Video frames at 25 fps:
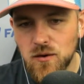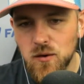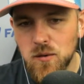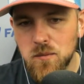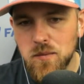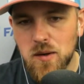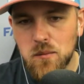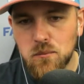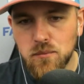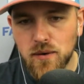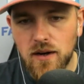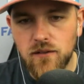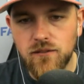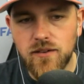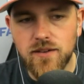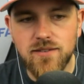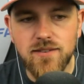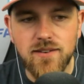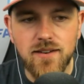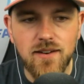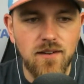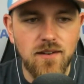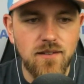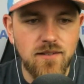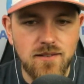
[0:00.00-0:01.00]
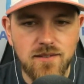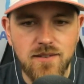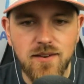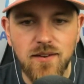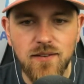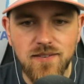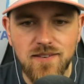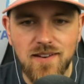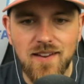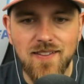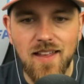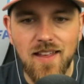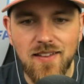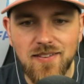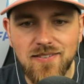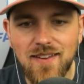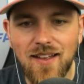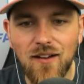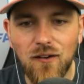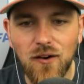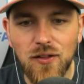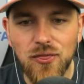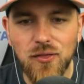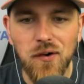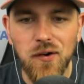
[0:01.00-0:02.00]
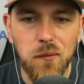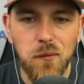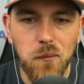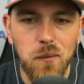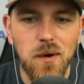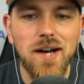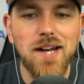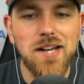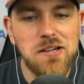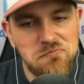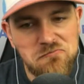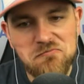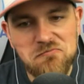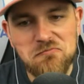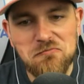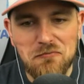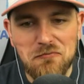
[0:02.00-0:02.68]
would be in previous years until seeing that salary at thirty-one.